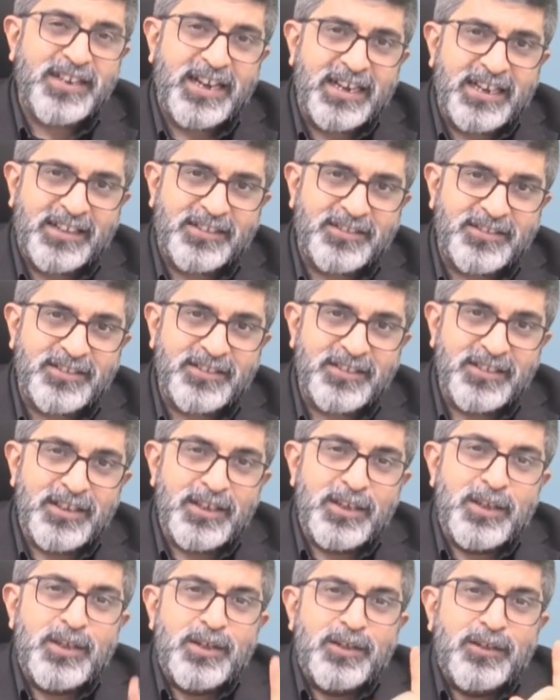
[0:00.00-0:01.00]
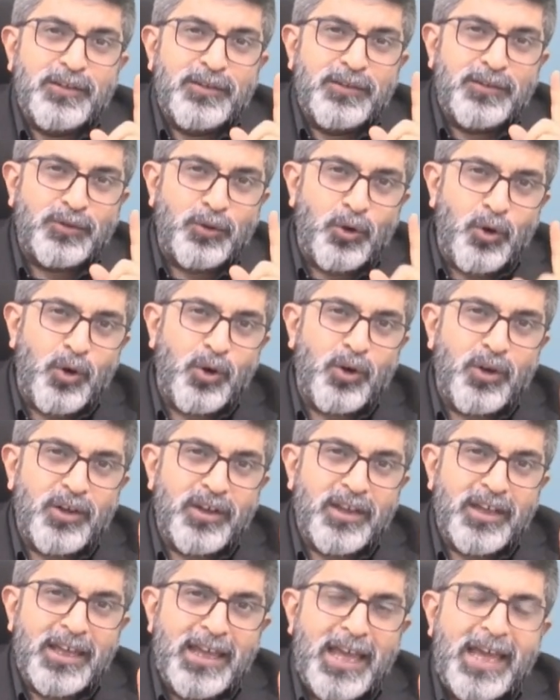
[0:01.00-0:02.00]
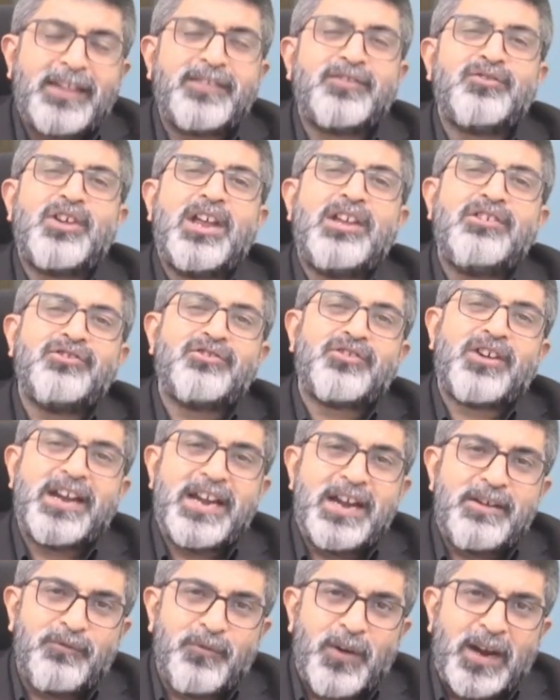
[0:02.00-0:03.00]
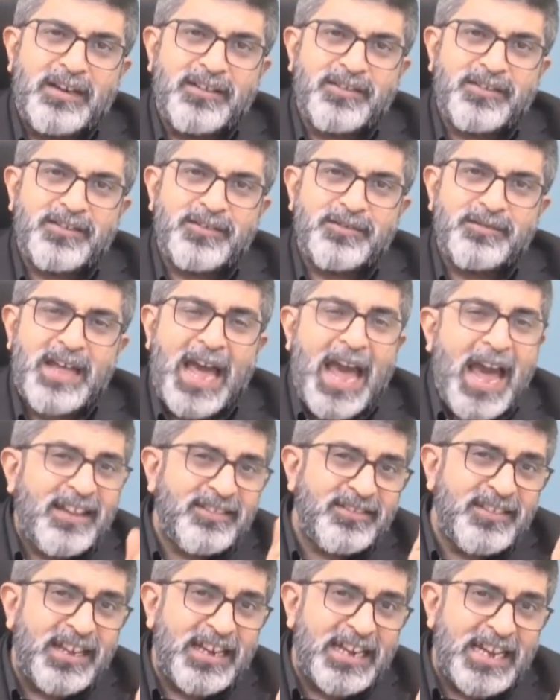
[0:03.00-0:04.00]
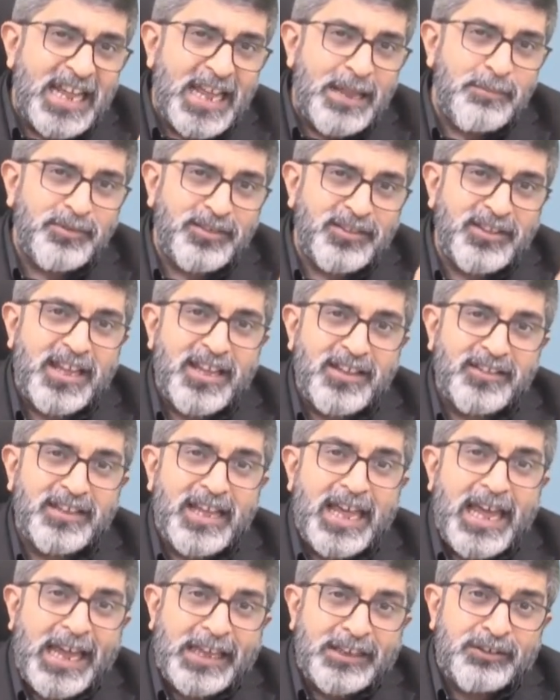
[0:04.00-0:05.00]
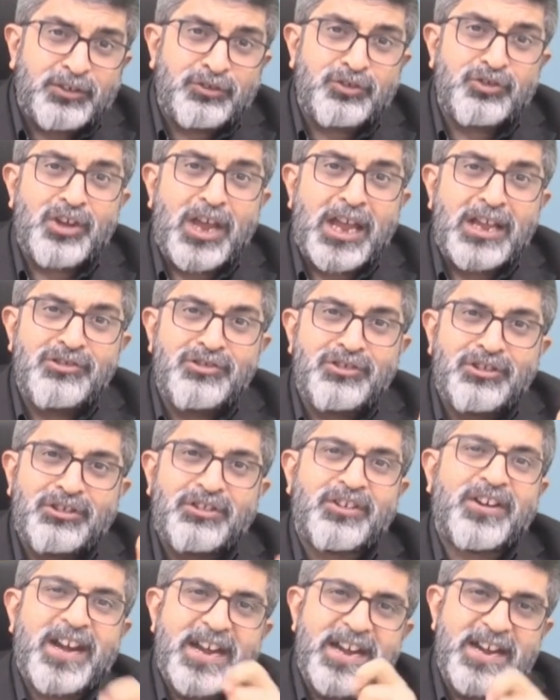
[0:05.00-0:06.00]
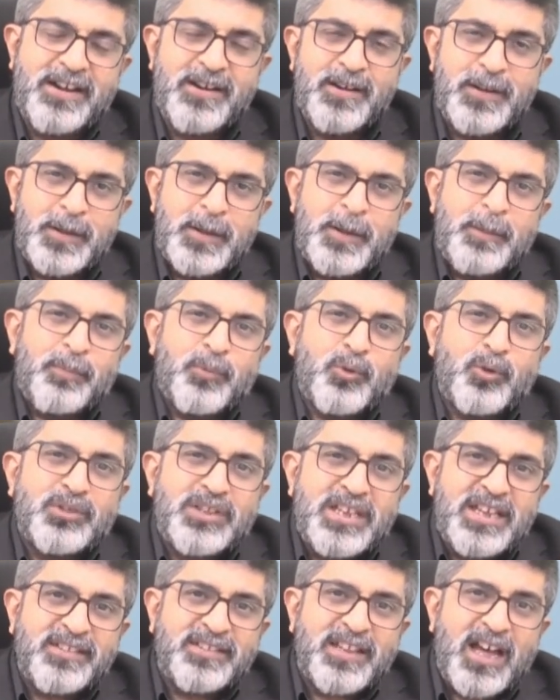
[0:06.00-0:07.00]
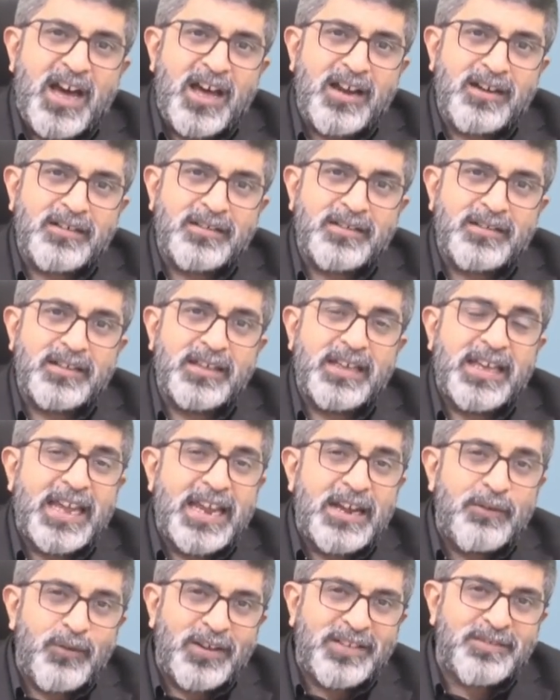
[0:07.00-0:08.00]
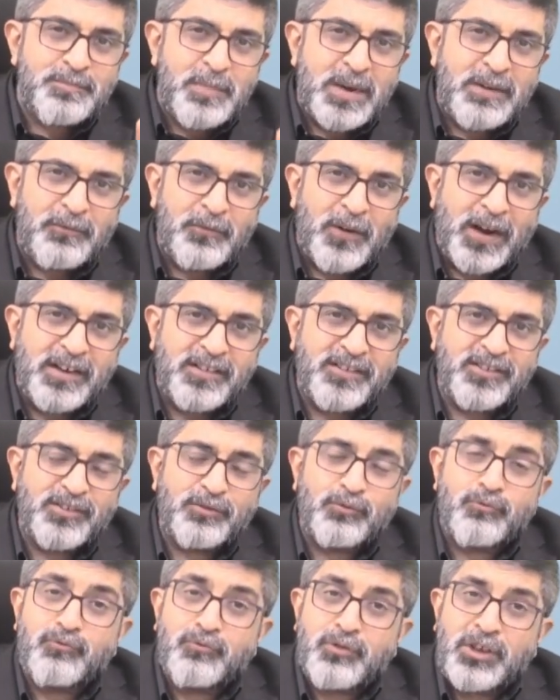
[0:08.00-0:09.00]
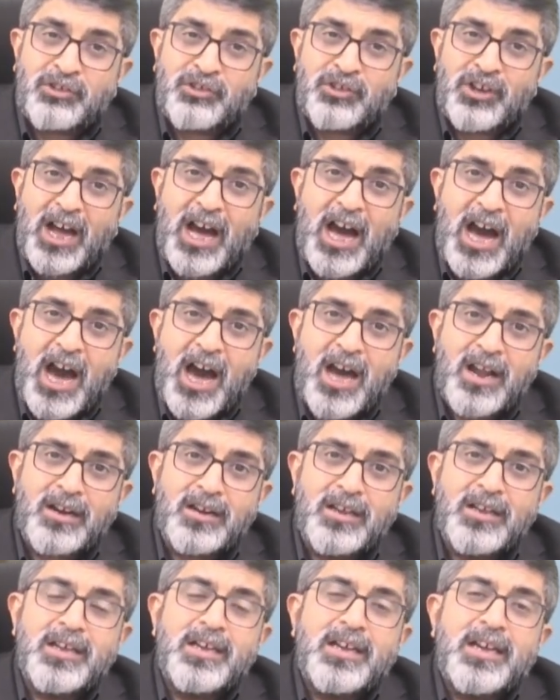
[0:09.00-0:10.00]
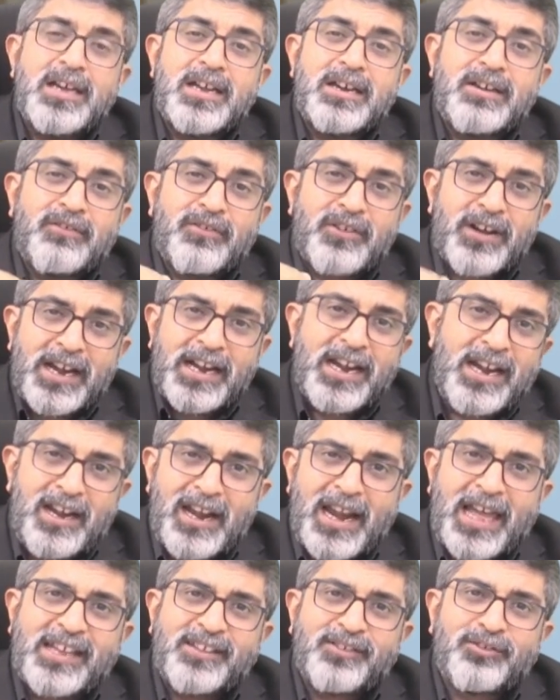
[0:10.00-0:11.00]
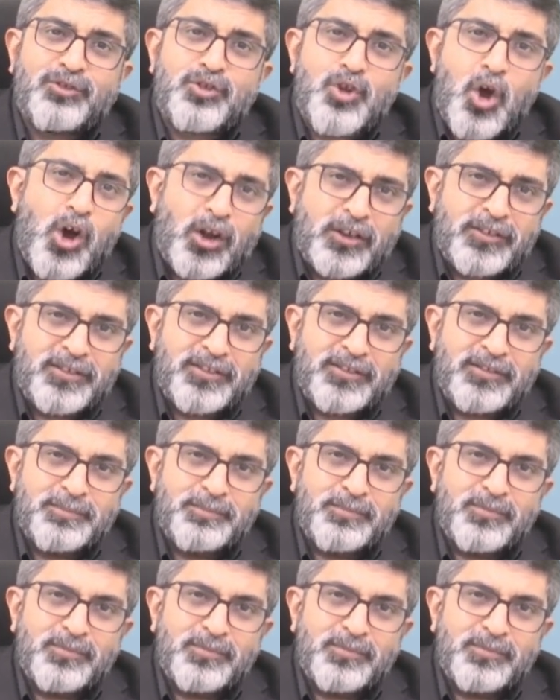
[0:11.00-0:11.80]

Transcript: it is. So exchange traded funds, as the name says, exchange traded. So these are investment funds which are traded like stocks